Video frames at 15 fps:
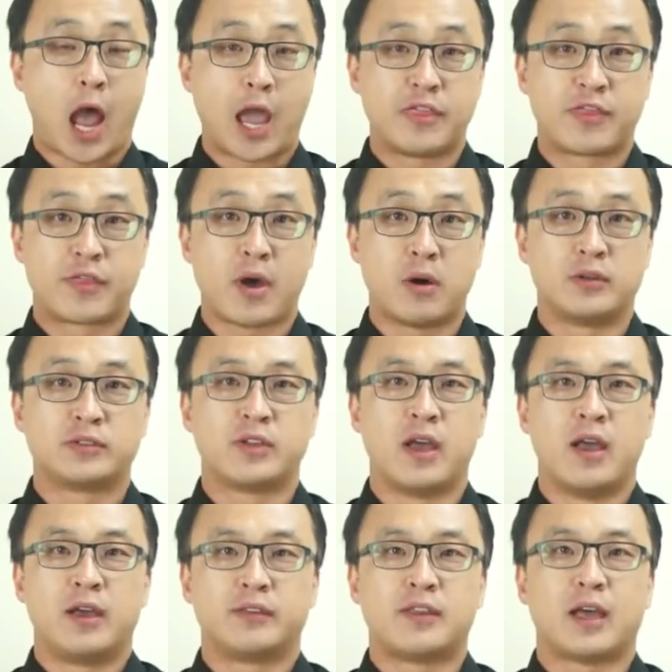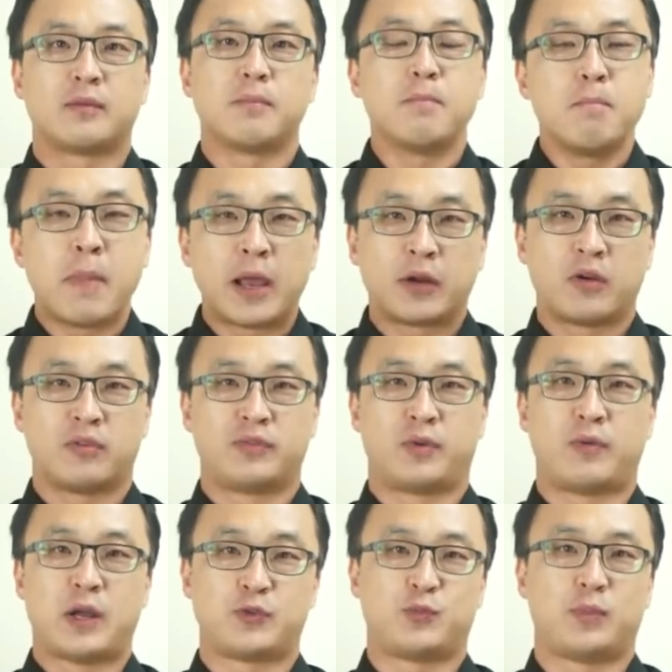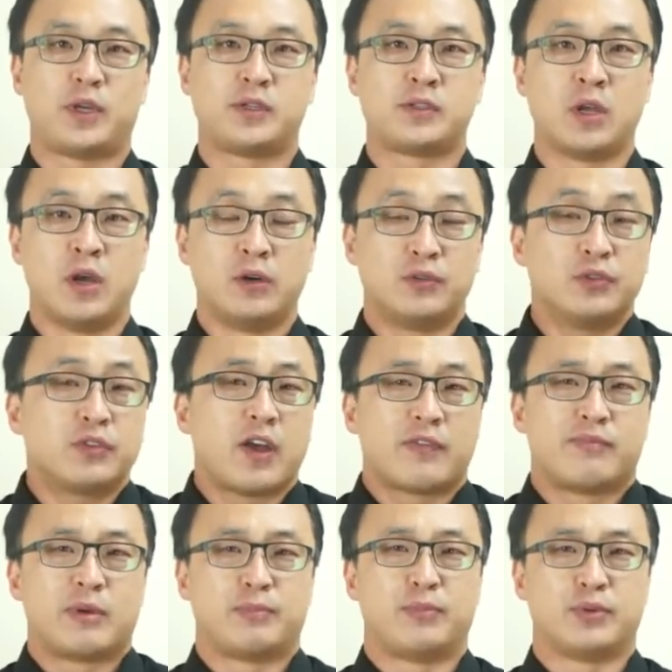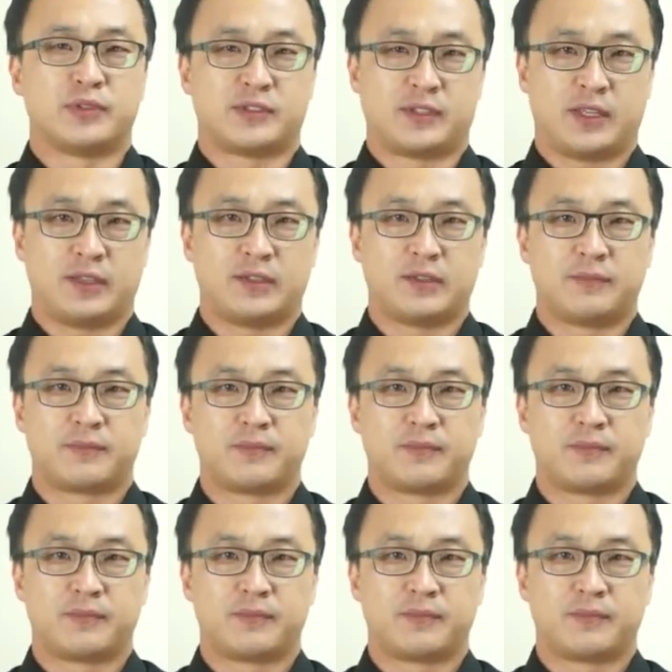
I thought that many of the resumes would have been boosted.